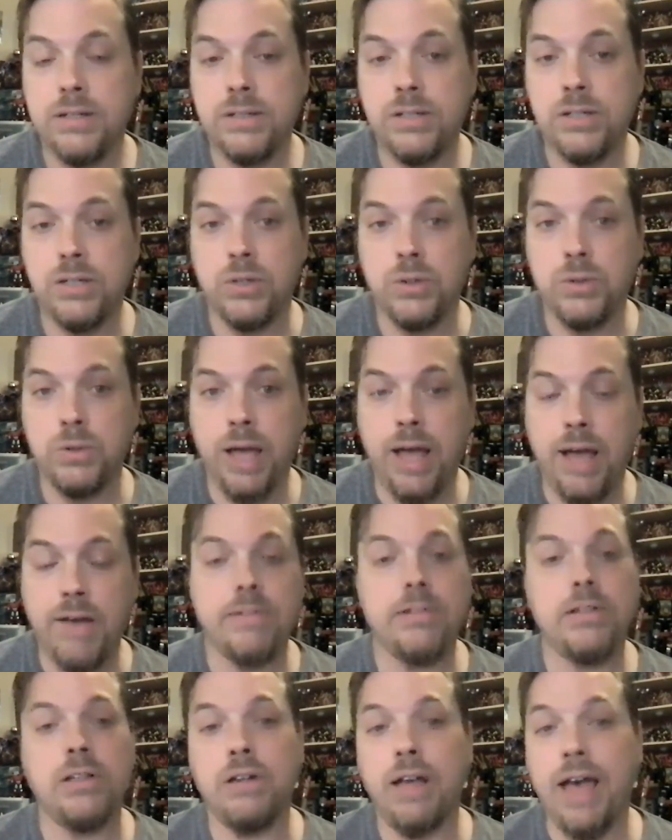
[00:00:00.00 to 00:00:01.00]
to have
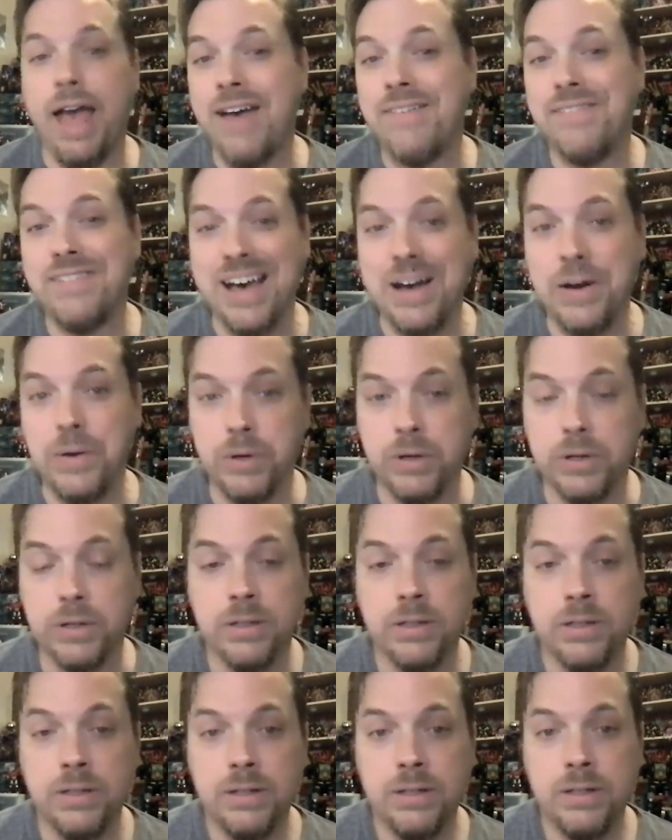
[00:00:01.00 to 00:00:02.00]
a little half hour
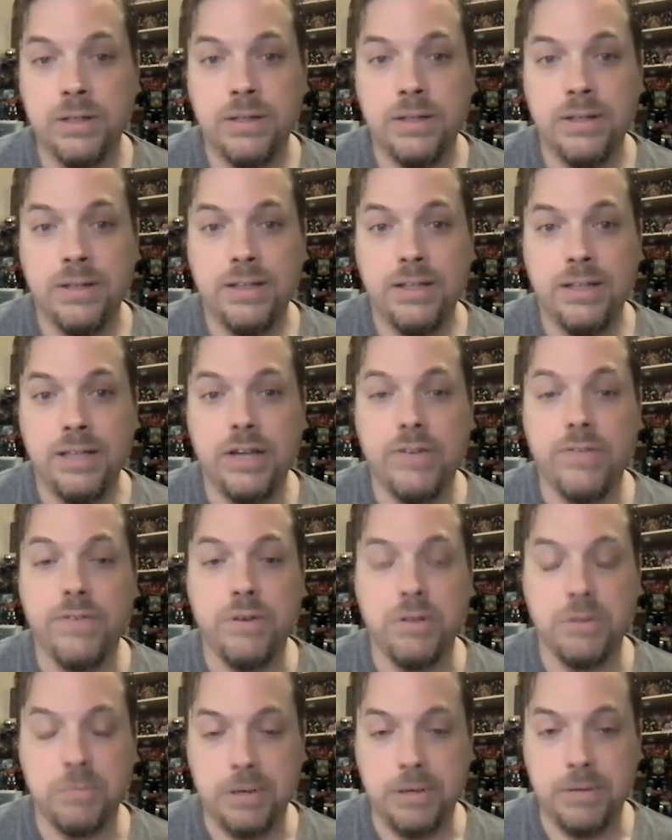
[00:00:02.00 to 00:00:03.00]
interview
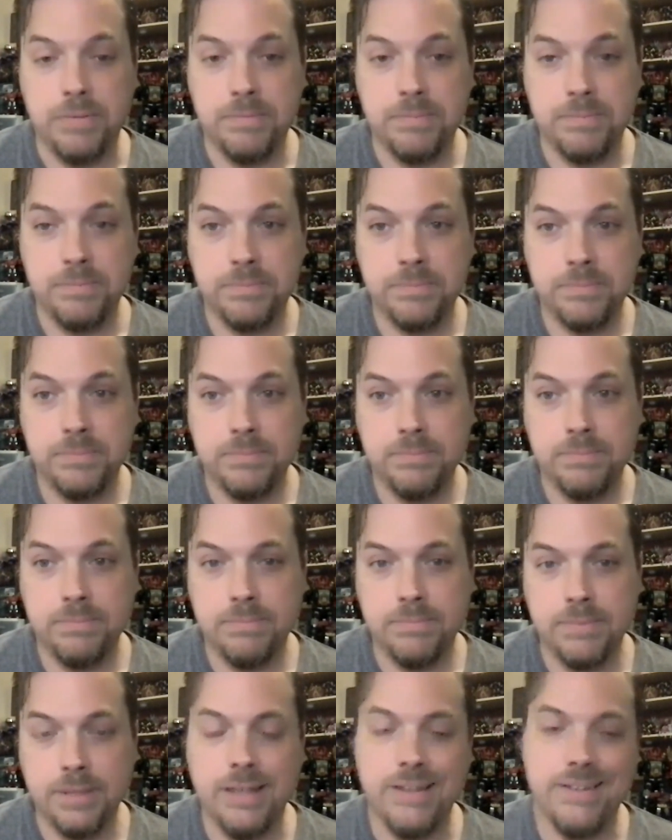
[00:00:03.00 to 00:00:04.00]
with me.
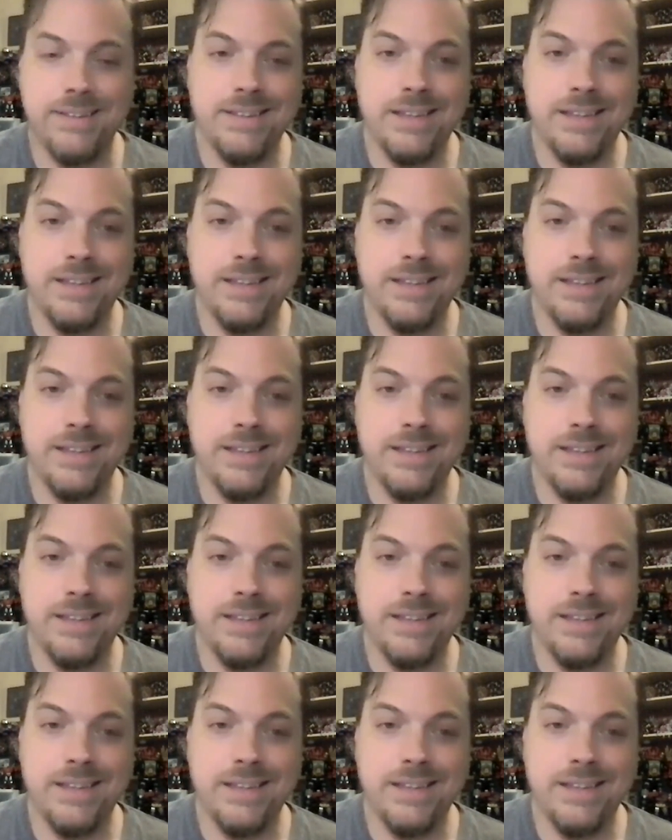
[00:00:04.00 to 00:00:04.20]
Uh,